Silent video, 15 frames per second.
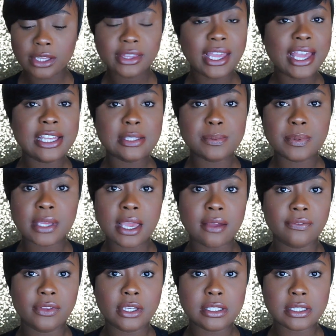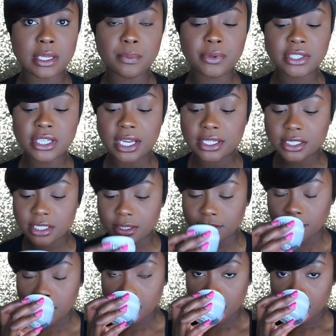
the SPF, the sun protection.